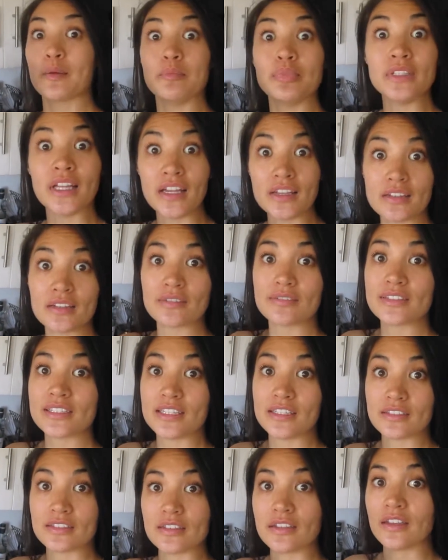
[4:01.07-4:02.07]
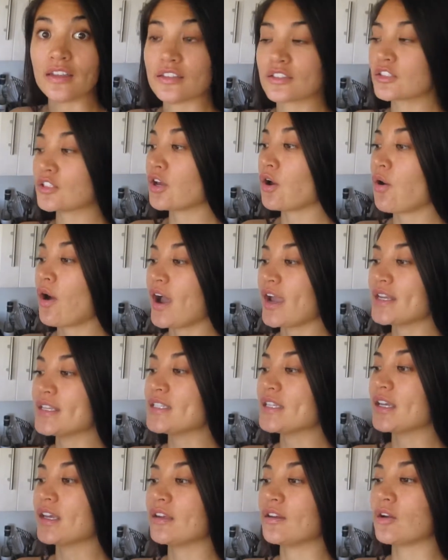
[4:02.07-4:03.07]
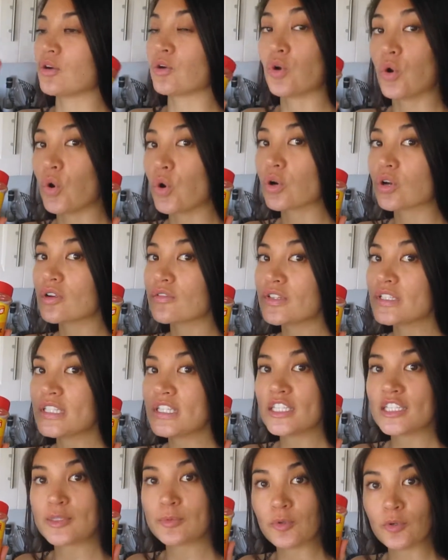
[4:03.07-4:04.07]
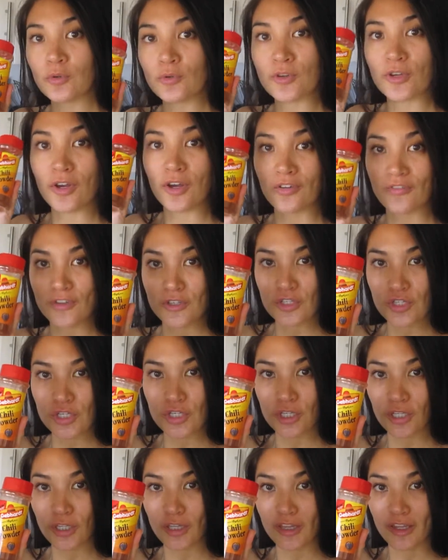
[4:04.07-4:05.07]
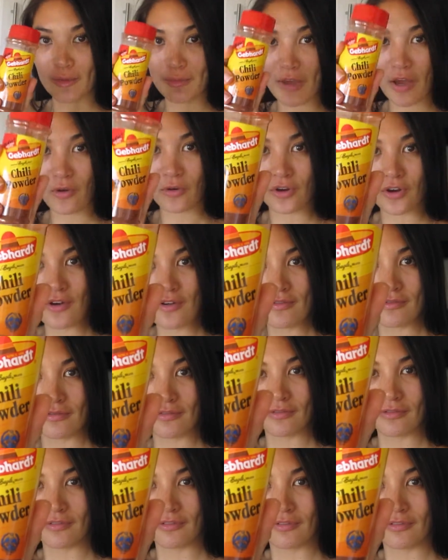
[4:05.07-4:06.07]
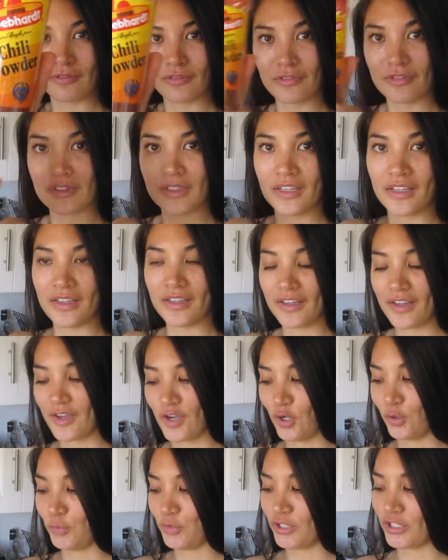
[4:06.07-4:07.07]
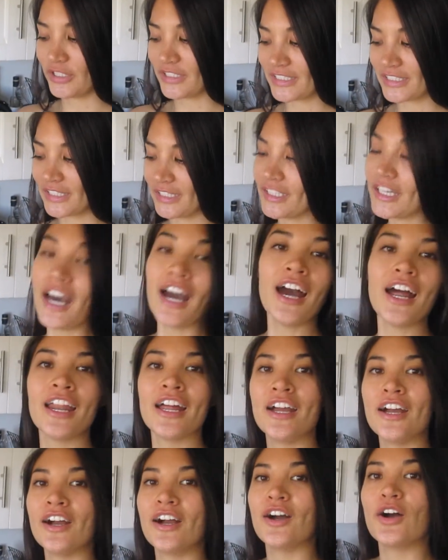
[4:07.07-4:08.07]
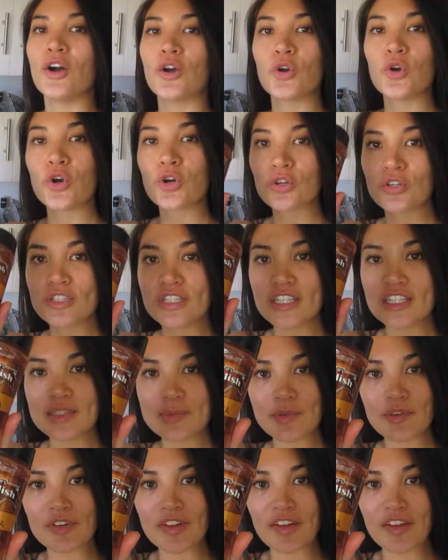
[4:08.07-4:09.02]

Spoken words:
blend of seasonings. So I did 1/4 teaspoon of chili powder. I hope you can see that. 1/4 teaspoon